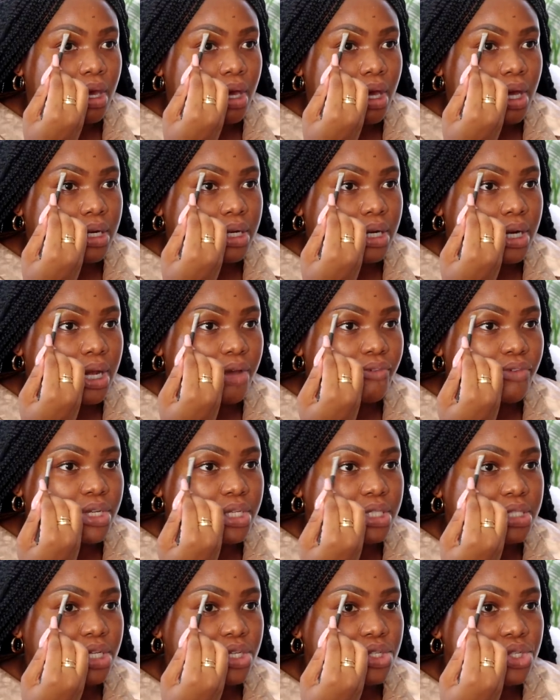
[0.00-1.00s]
I didn't have an
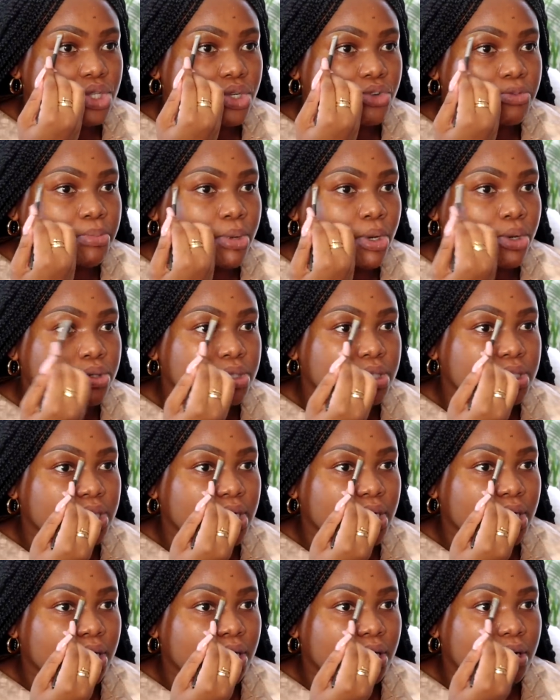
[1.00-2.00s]
intention of
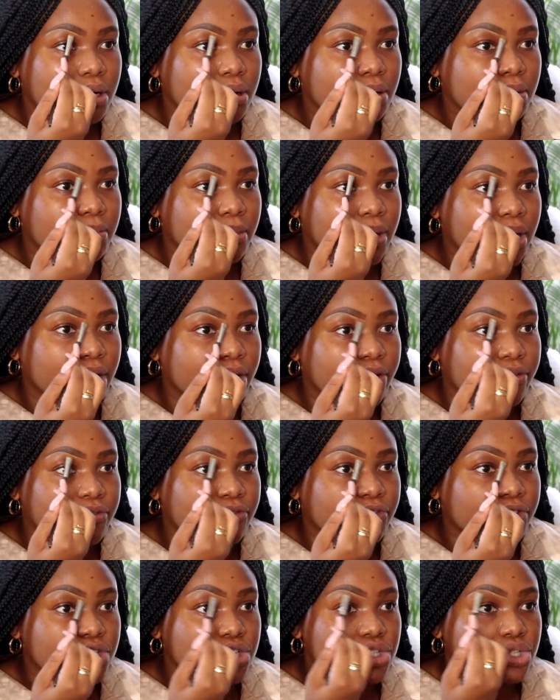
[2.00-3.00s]
posting my
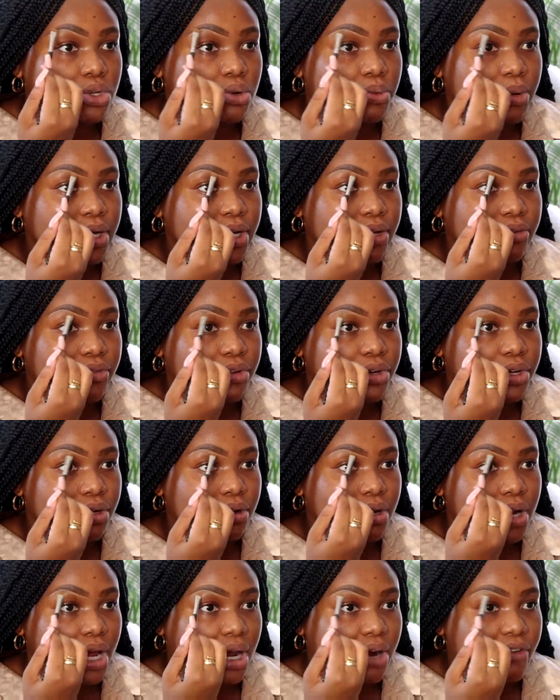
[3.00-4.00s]
official wedding video
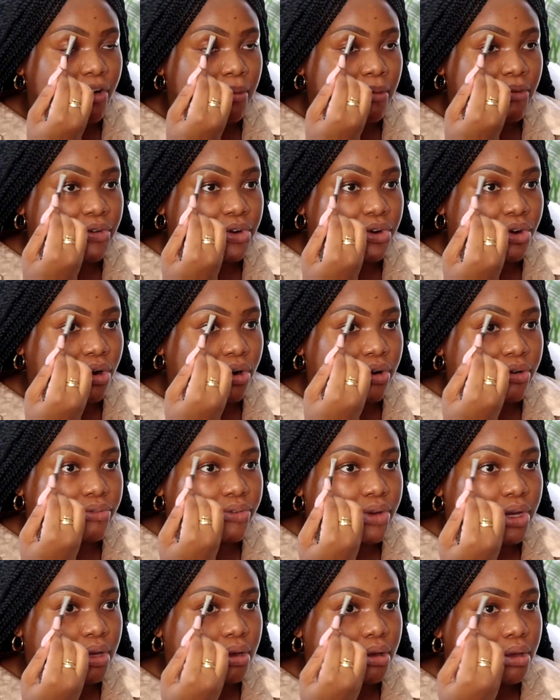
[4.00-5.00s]
like I'm a
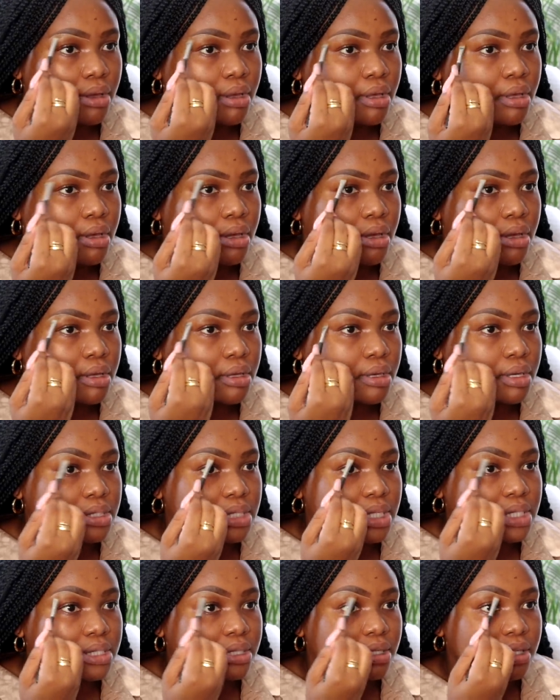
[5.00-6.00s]
videographer, because
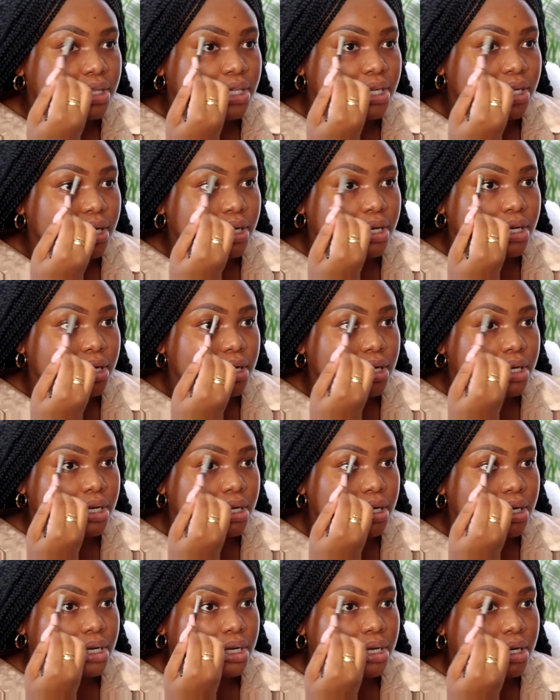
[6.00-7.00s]
I still think
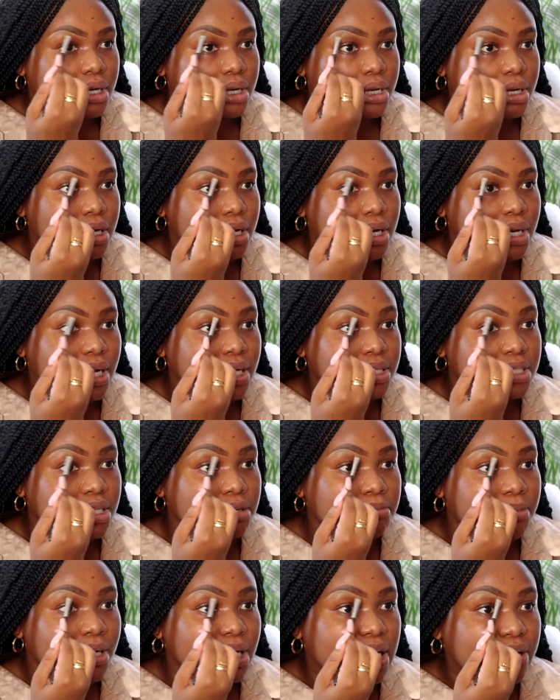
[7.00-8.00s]
I like to
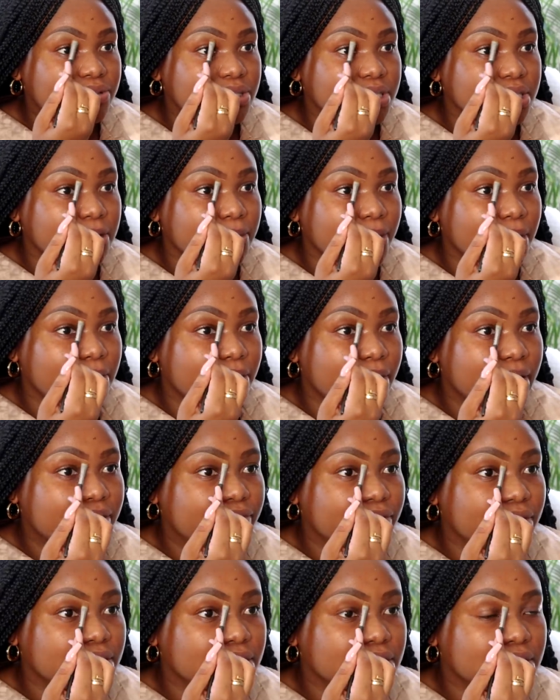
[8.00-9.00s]
keep my life
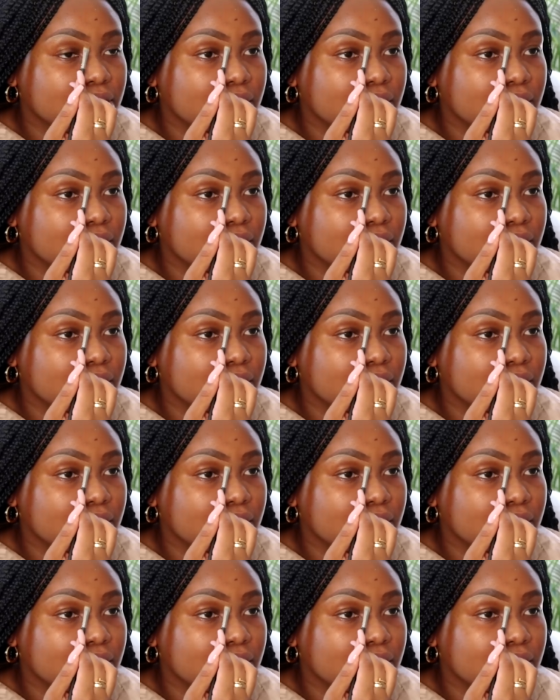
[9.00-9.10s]
semi-private,